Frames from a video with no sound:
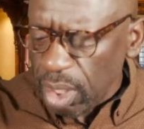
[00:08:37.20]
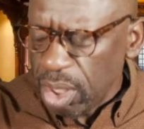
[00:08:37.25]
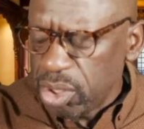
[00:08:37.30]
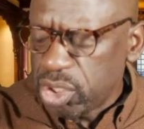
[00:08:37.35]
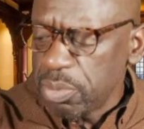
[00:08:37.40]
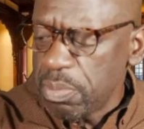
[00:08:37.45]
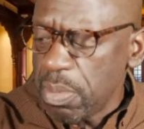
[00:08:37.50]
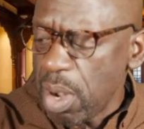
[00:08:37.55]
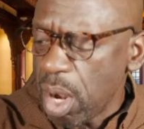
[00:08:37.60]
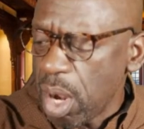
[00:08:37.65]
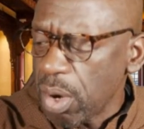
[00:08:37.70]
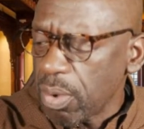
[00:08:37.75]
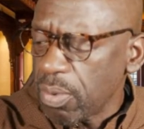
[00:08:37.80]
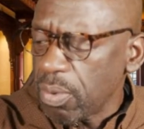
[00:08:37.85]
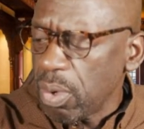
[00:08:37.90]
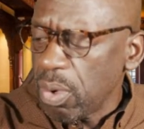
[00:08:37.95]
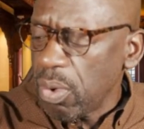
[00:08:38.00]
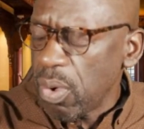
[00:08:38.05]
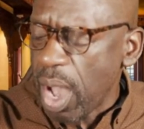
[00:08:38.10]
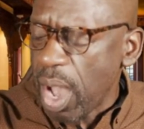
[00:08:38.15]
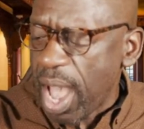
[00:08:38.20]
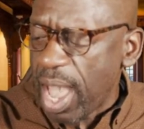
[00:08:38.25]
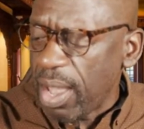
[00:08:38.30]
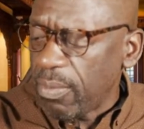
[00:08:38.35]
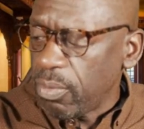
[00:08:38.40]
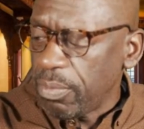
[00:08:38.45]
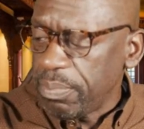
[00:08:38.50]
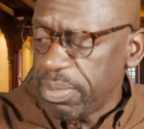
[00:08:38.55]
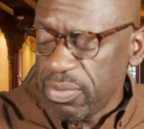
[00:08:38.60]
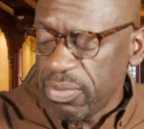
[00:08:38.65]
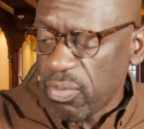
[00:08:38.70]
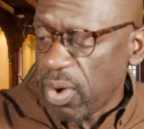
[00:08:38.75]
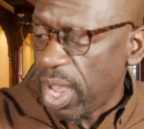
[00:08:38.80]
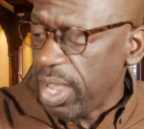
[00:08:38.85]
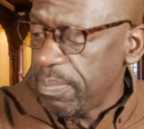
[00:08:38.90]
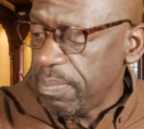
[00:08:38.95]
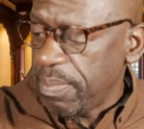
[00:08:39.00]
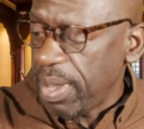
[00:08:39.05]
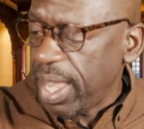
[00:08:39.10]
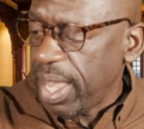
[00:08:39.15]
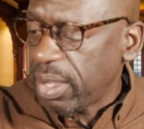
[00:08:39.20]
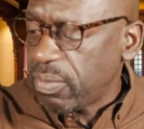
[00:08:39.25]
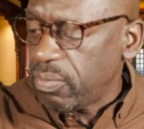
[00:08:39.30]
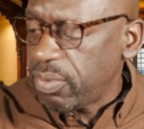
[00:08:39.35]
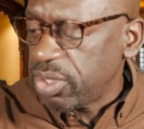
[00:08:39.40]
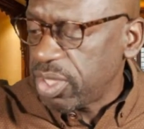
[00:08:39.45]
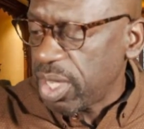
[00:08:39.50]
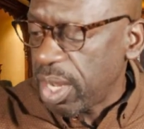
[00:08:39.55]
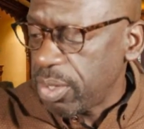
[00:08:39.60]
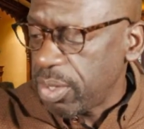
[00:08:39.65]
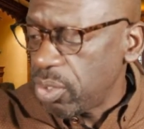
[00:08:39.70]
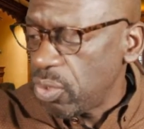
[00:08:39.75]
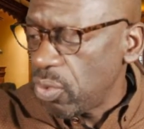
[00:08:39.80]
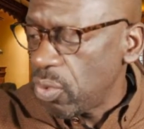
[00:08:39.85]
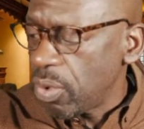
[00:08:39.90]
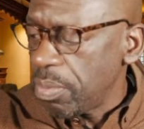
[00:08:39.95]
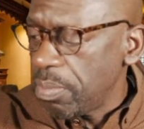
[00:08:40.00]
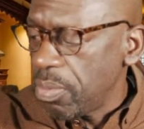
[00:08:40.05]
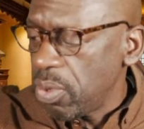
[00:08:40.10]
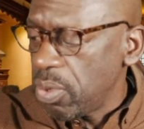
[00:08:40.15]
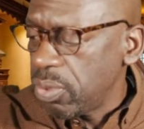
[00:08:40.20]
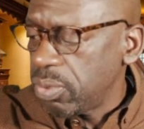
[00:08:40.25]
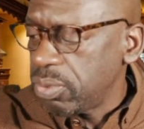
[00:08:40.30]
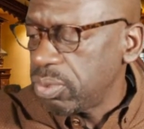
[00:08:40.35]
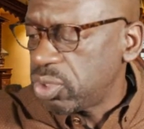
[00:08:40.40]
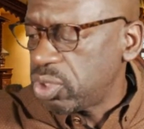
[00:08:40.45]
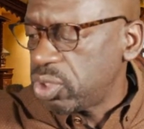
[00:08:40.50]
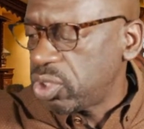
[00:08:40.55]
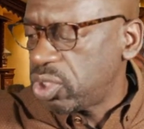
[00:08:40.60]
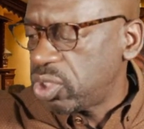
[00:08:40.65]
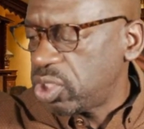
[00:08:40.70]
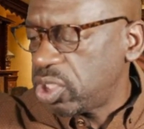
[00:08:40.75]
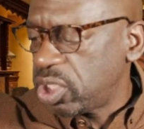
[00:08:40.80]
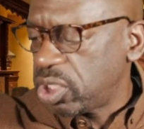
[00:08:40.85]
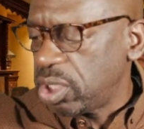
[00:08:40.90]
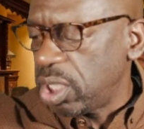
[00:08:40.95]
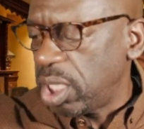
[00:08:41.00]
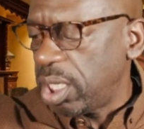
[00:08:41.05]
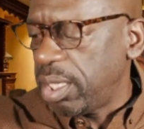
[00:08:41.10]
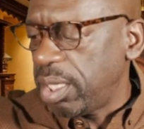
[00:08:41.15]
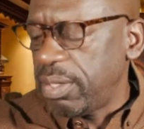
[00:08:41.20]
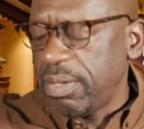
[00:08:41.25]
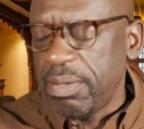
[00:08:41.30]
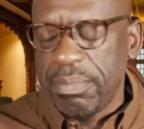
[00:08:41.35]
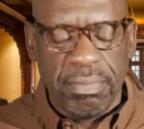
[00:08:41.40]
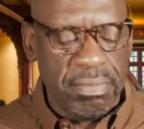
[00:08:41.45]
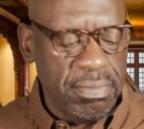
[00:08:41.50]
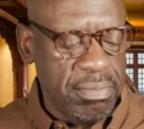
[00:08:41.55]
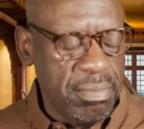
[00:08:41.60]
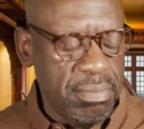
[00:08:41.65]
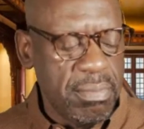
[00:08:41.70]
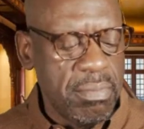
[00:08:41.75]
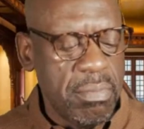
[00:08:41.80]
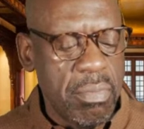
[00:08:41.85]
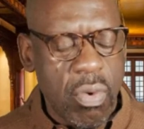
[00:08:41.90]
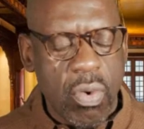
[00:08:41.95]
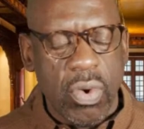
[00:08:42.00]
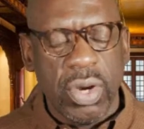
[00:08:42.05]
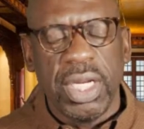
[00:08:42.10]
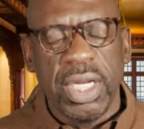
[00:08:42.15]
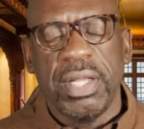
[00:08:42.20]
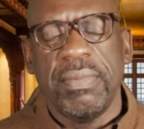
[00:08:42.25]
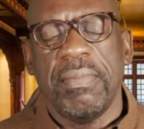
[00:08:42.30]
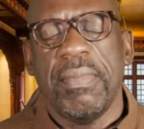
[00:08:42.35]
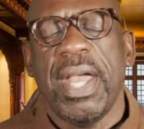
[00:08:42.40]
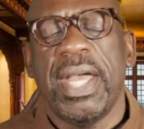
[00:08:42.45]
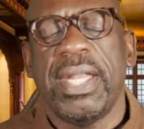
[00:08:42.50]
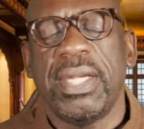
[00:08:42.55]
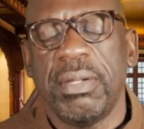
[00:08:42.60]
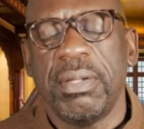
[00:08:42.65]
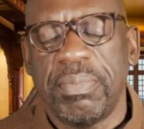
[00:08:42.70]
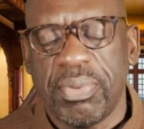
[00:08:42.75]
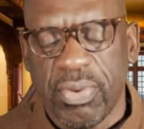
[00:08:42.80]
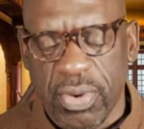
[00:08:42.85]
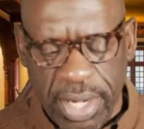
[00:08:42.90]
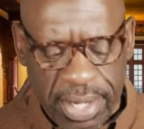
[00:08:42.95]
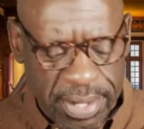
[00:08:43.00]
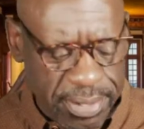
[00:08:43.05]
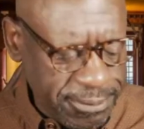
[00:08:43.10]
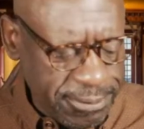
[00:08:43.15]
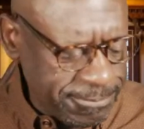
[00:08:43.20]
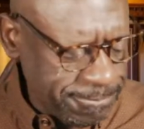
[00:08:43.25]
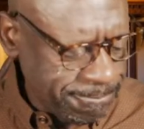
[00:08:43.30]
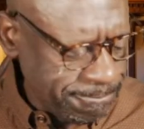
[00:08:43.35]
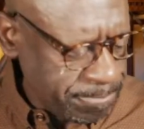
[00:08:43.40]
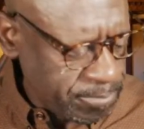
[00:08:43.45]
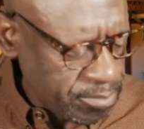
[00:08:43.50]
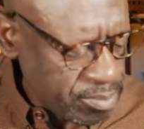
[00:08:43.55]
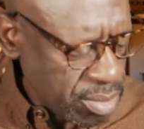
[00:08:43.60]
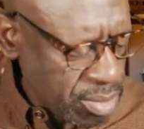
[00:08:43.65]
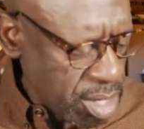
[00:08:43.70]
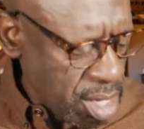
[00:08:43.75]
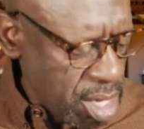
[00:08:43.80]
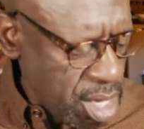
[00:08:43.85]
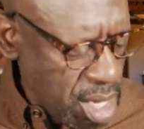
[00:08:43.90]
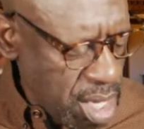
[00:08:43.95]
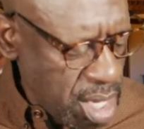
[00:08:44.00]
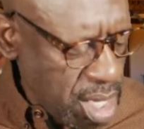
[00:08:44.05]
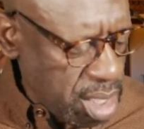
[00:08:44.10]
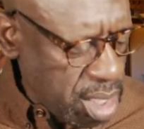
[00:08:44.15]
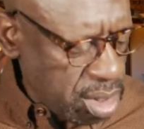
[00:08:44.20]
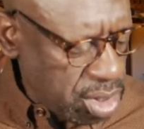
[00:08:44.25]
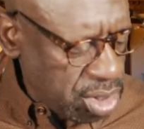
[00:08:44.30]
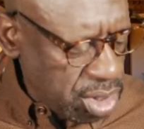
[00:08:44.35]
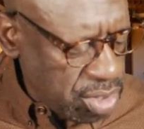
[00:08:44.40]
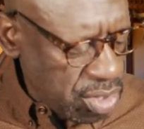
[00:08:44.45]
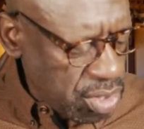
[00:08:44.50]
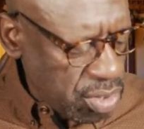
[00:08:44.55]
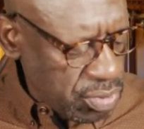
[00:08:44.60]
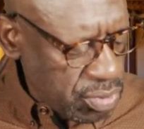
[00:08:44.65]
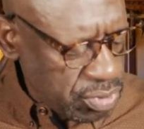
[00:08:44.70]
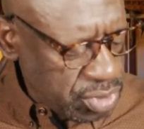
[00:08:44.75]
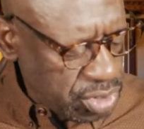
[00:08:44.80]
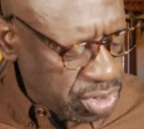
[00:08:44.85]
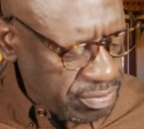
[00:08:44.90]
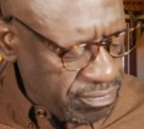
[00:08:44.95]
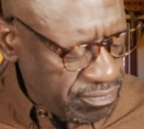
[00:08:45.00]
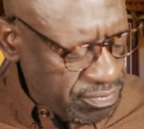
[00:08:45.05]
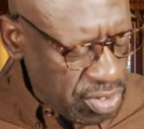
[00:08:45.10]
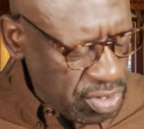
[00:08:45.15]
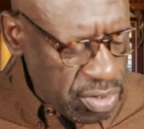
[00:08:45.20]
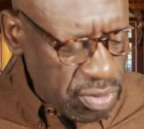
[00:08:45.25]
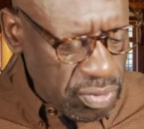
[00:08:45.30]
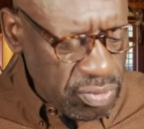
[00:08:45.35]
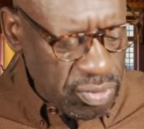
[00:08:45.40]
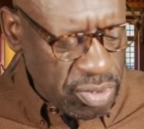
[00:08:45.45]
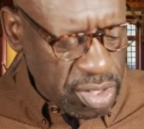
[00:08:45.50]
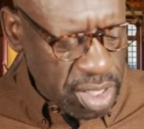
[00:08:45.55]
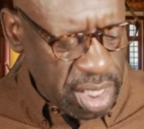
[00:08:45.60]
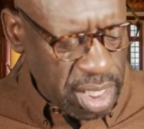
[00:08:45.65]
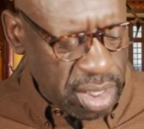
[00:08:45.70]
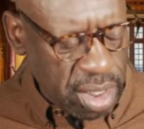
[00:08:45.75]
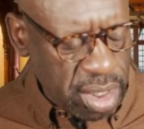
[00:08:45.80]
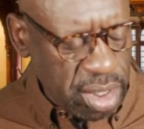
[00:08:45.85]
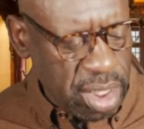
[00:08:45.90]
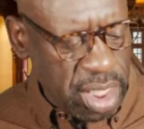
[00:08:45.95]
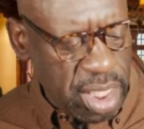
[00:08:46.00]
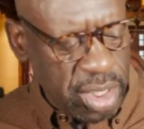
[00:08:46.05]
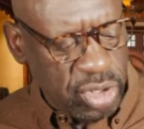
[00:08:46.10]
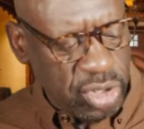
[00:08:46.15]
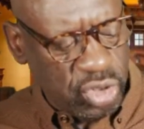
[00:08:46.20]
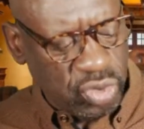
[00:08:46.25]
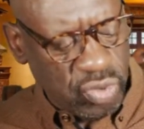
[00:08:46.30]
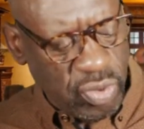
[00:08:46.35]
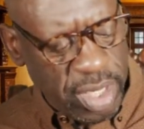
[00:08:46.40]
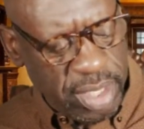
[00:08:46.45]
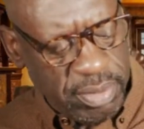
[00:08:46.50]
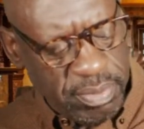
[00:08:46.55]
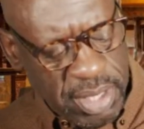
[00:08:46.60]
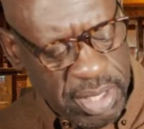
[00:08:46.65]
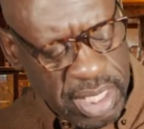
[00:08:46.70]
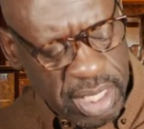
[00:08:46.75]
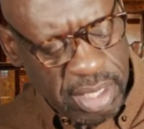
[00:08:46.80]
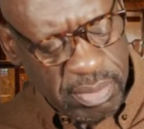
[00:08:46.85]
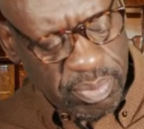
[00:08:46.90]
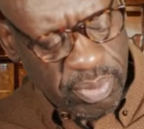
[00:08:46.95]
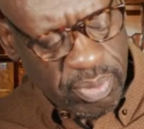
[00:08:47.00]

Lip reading: Tomorrow, I will be right back with our normal morning manna prayer. To those of you that join me in